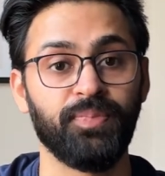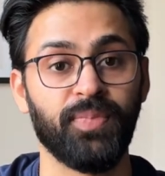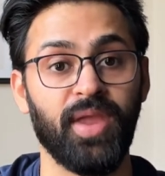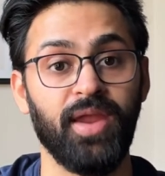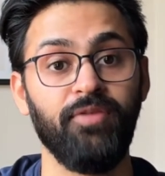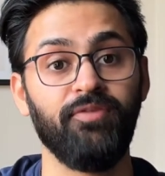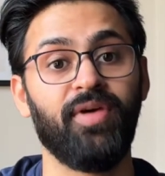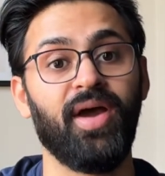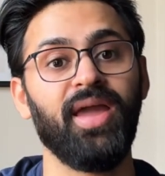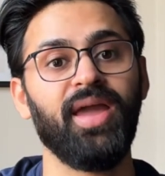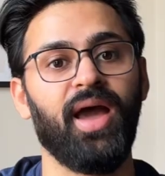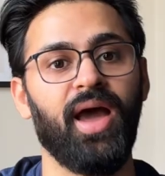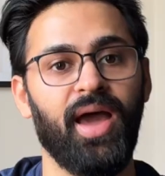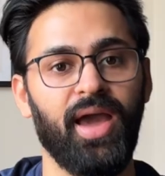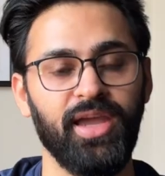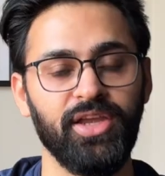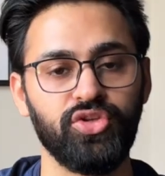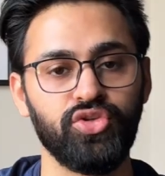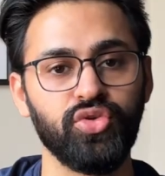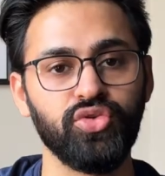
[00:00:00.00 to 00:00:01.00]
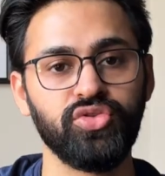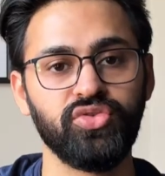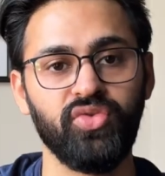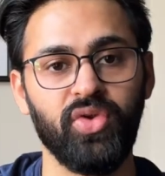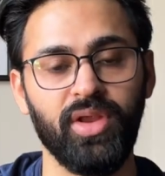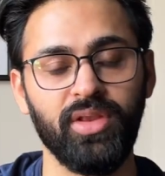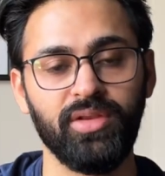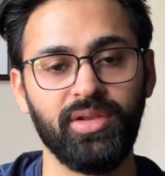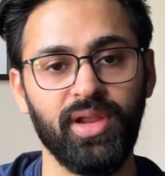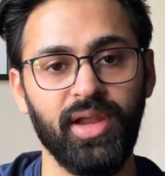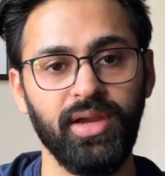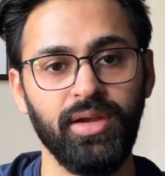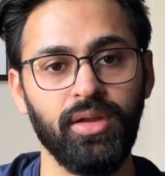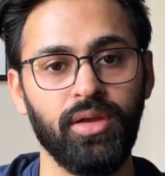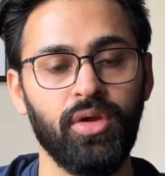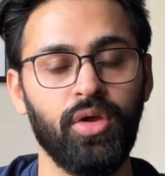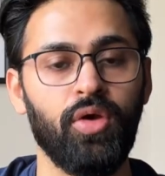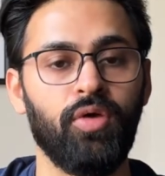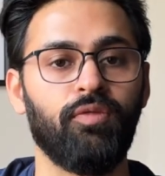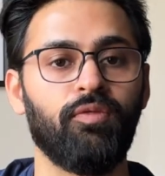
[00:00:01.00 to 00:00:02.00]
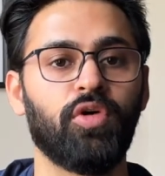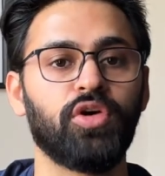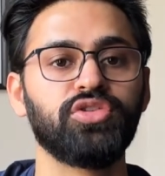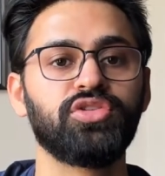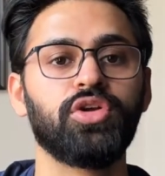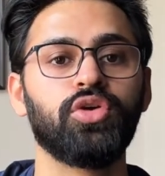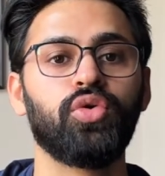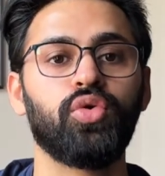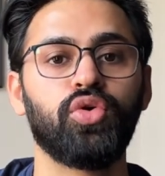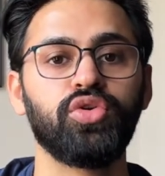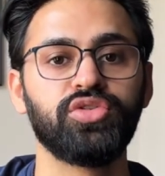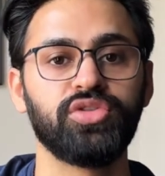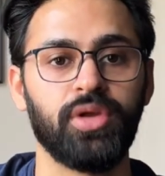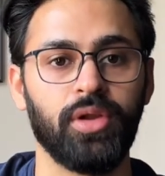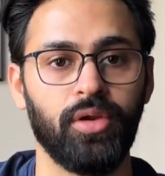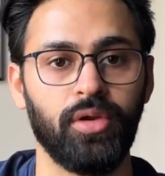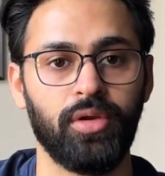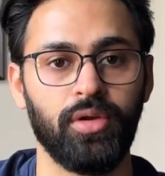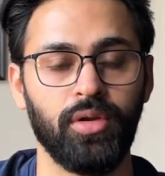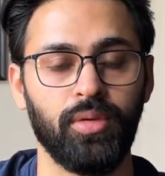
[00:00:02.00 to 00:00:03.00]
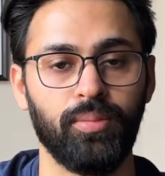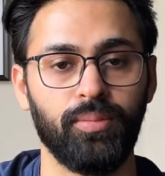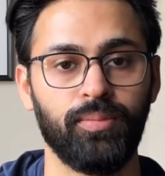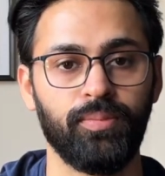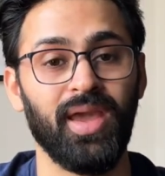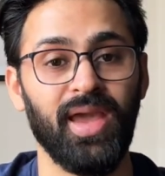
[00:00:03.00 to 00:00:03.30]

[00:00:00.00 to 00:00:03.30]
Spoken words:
and why I chose Strathclyde was the course curriculum.